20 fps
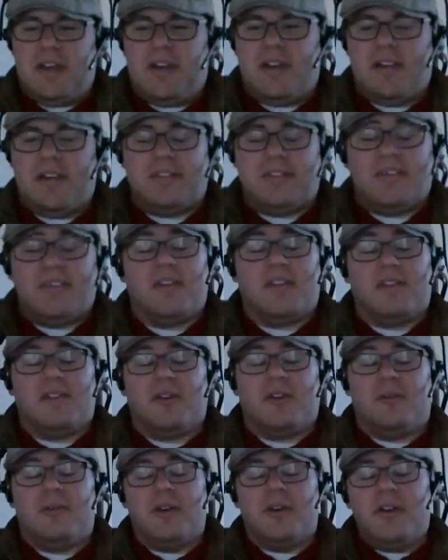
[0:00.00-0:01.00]
I'll tell you, you
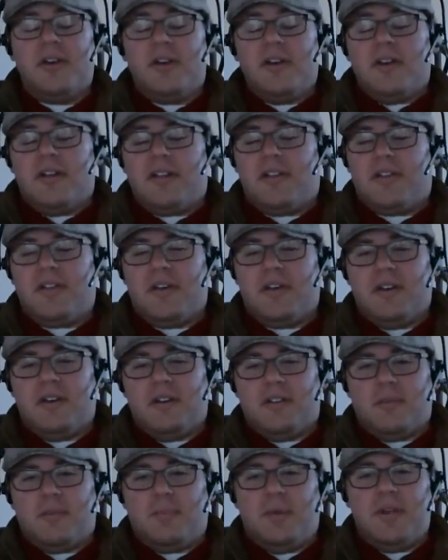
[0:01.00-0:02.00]
know, the
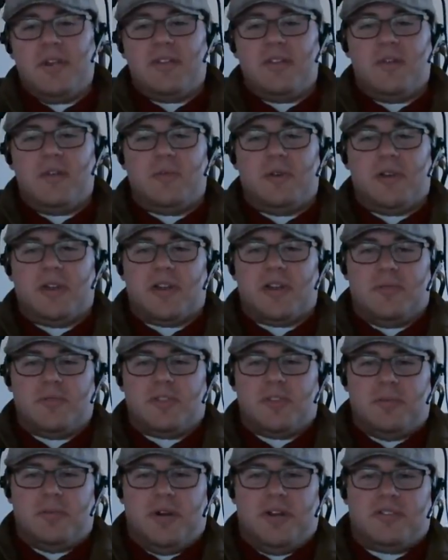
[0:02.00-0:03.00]
the big thing when it comes
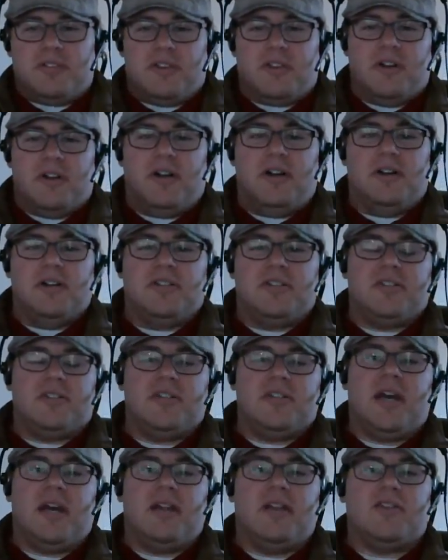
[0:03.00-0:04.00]
to Boston College is
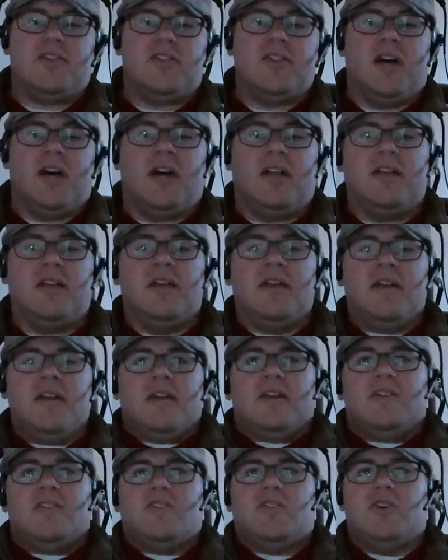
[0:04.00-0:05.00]
that it's not
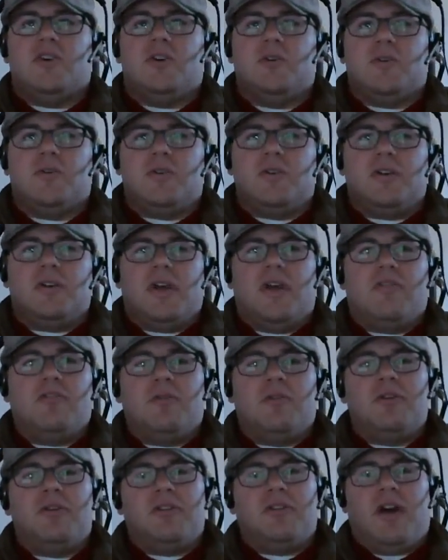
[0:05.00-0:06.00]
so
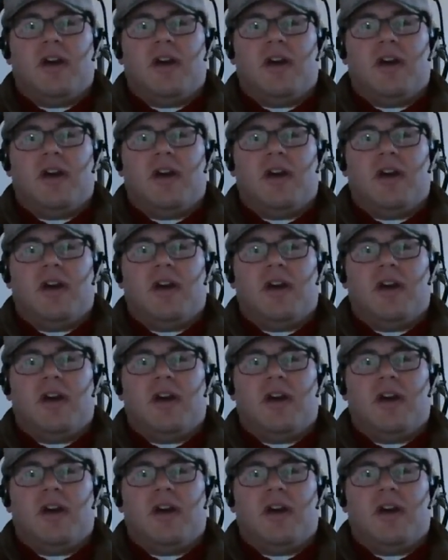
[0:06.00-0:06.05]
everyone.